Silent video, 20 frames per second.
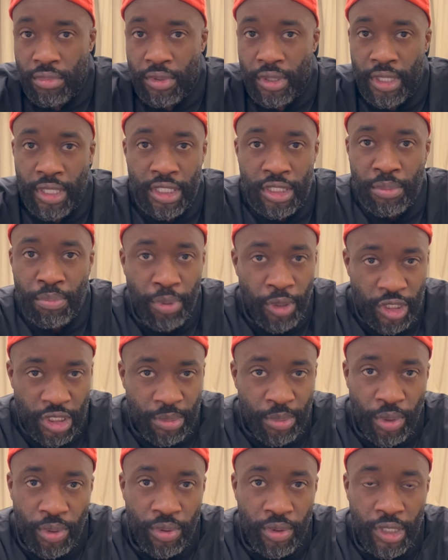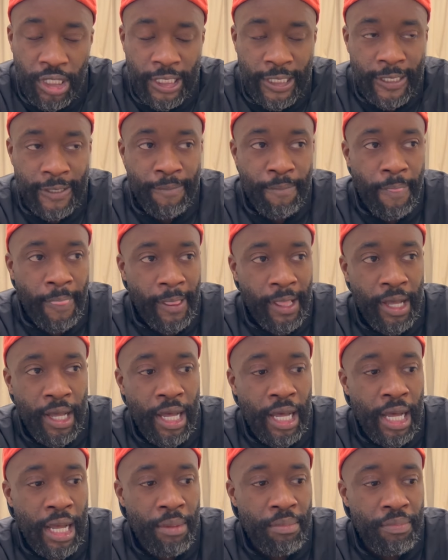It's impossible.
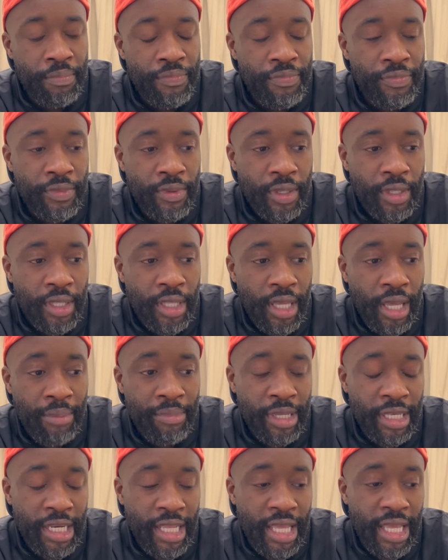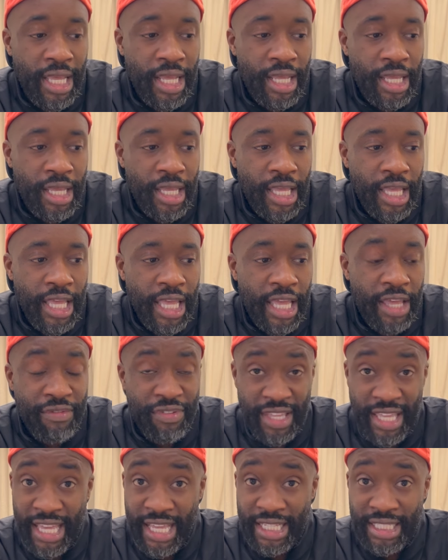I mean, if
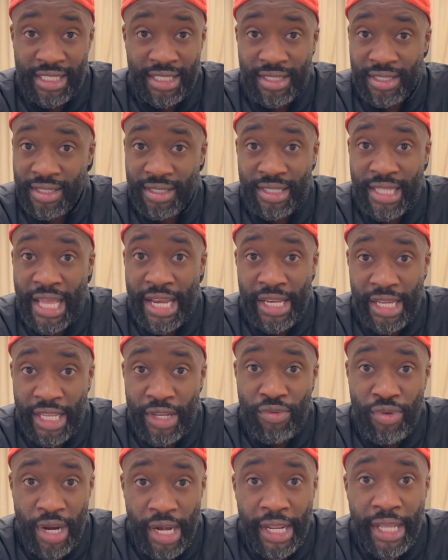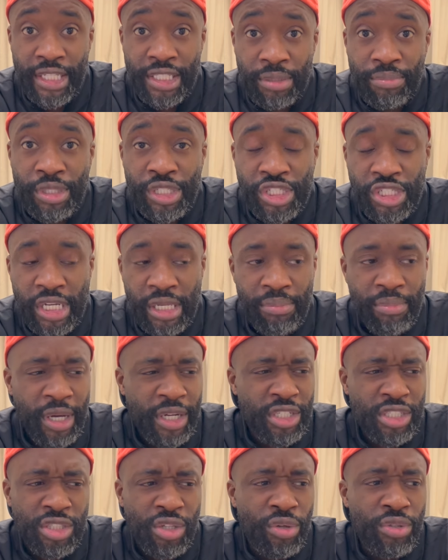he is, then he really is a machine, but I
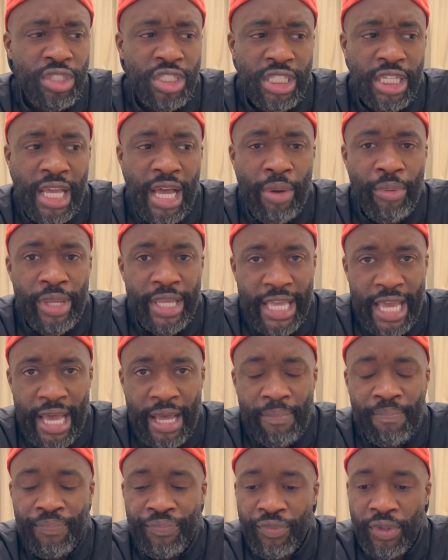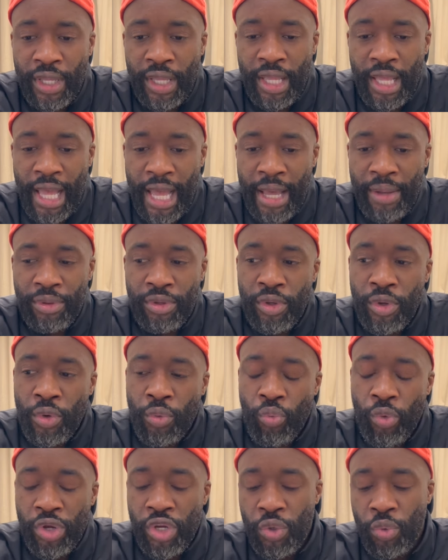just don't see how he can. And
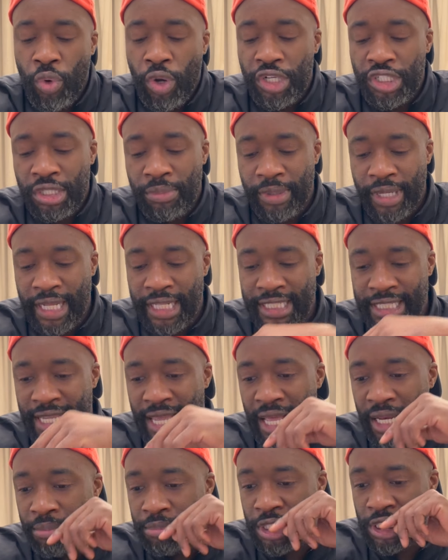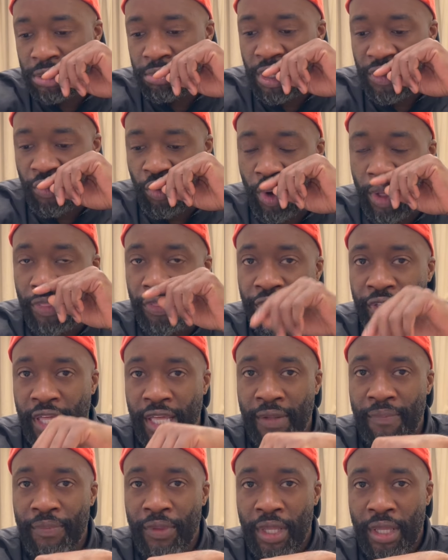when you watch him against Callum Smith, one
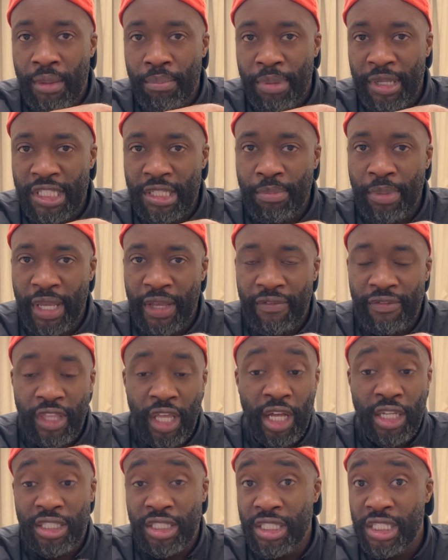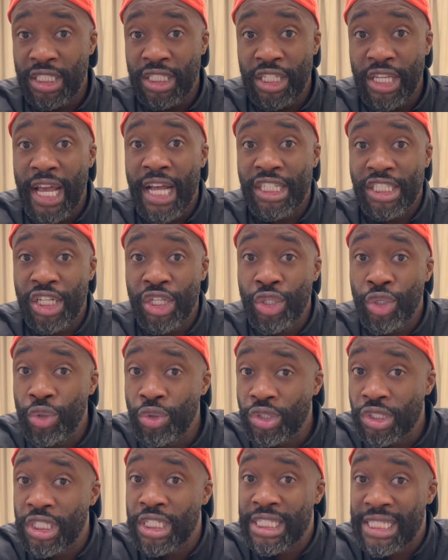thing Beterbiev does is he actually
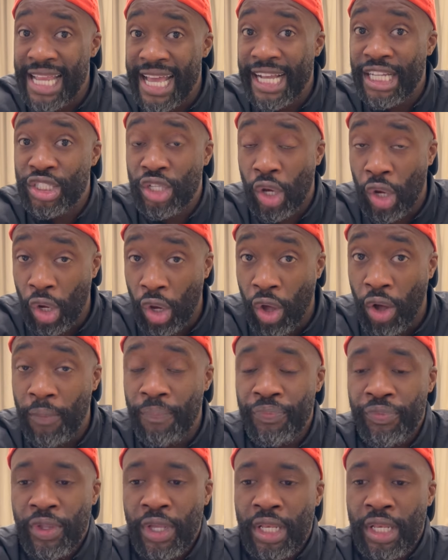uses his legs a lot.